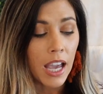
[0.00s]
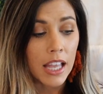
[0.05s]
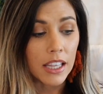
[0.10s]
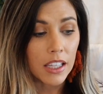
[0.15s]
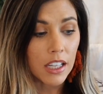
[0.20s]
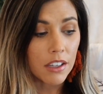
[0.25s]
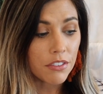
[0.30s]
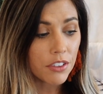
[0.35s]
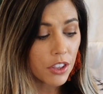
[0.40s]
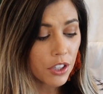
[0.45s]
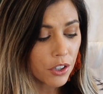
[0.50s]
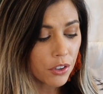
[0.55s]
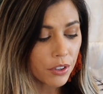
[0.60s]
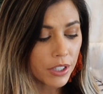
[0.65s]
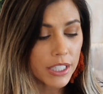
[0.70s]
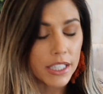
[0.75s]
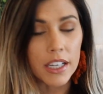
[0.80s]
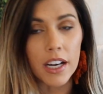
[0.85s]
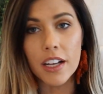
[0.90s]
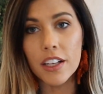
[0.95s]
I loved the
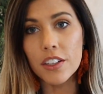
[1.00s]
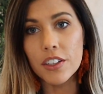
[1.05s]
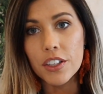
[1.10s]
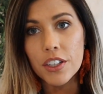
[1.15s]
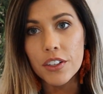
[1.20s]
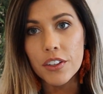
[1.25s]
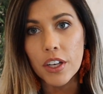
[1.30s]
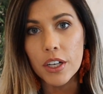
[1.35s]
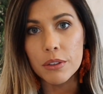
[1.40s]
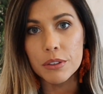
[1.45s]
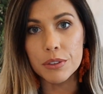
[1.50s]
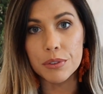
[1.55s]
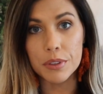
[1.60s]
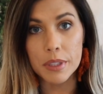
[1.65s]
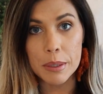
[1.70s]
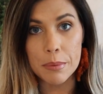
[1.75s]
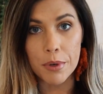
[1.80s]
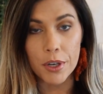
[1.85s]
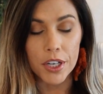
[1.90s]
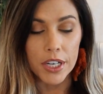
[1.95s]
green color, thought it was
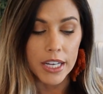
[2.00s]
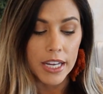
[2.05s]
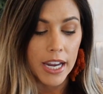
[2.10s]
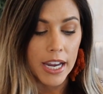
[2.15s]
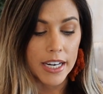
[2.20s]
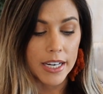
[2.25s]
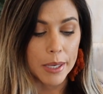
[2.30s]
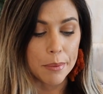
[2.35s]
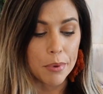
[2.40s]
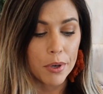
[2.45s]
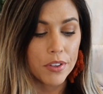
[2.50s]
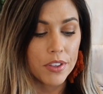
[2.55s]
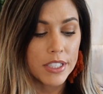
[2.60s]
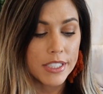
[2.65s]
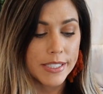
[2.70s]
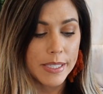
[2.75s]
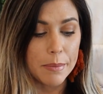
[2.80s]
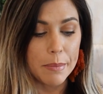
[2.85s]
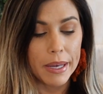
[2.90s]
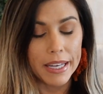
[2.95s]
really pretty, and I put
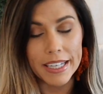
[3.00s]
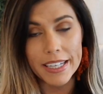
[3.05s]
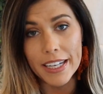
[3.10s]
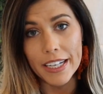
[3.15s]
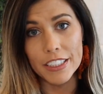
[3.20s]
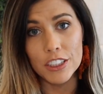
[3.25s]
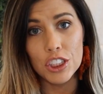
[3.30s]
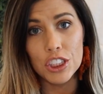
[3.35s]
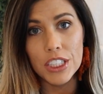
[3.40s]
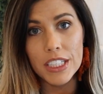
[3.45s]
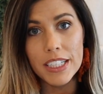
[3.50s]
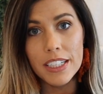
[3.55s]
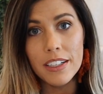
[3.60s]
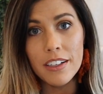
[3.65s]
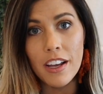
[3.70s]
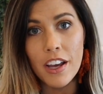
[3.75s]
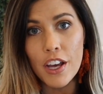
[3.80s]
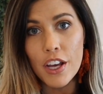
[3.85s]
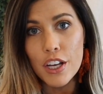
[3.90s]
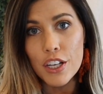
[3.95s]
this in my
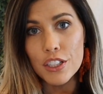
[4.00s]
kitchen,